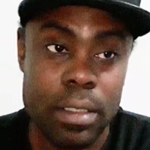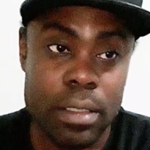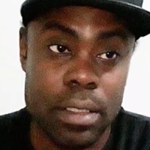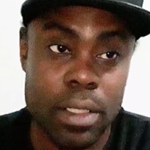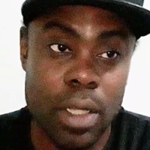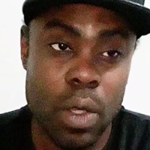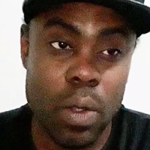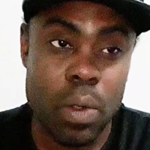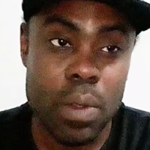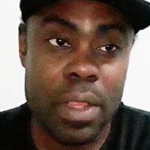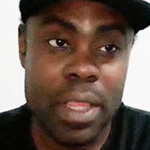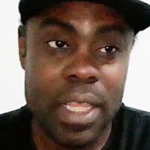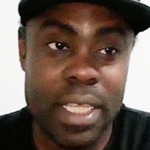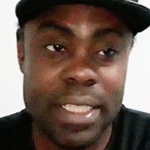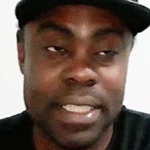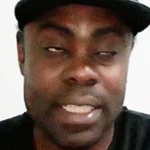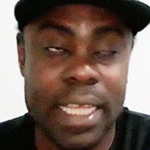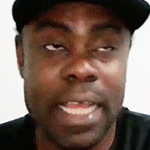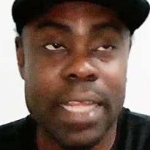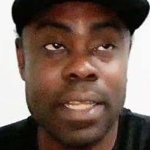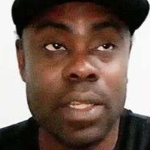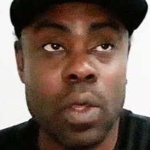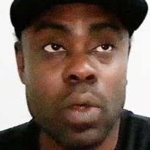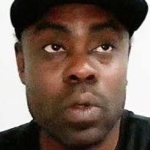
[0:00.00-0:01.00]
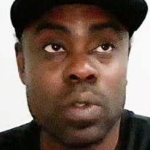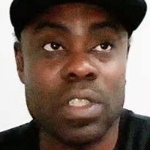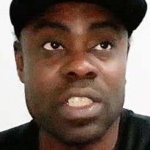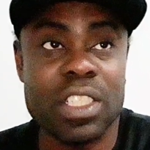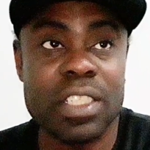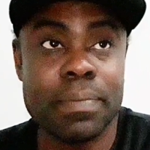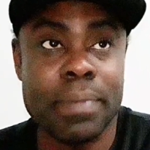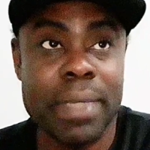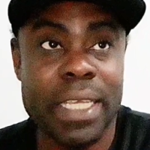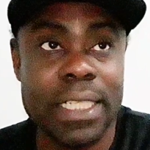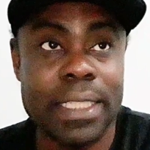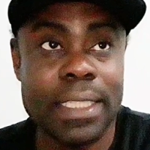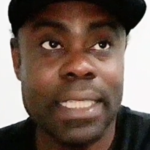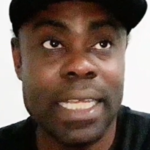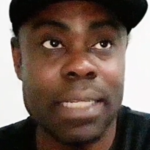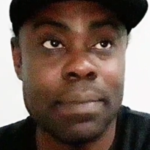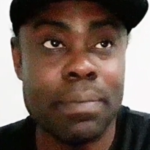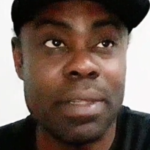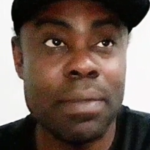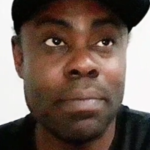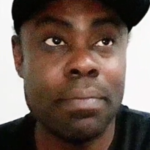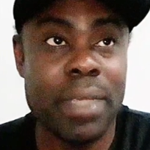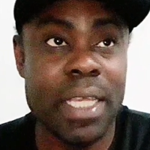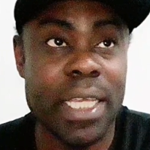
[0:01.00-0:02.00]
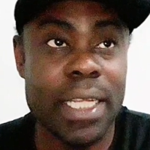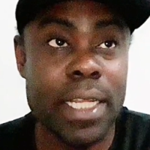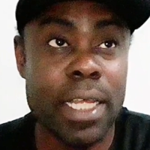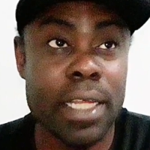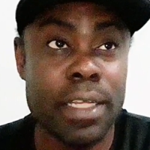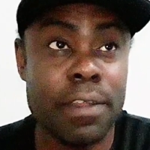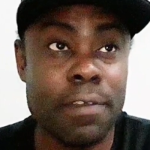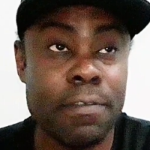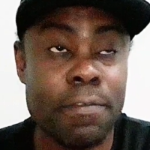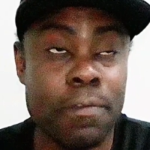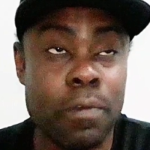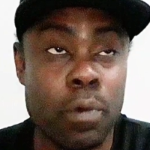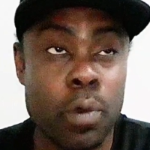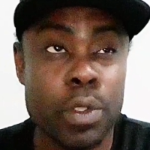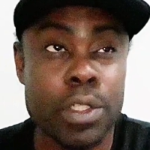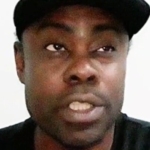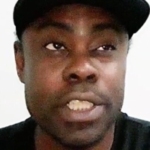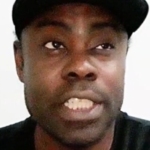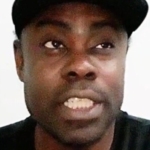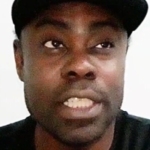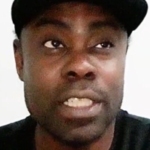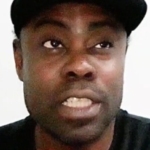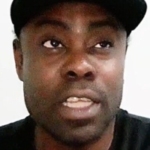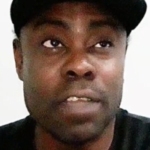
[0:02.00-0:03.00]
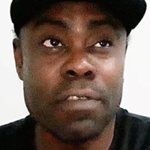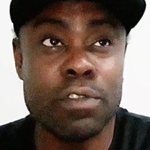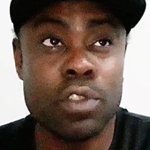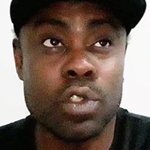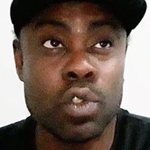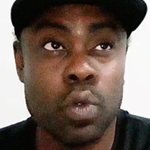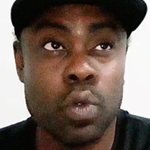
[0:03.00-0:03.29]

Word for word: Now, this announcement had been made on the 14th of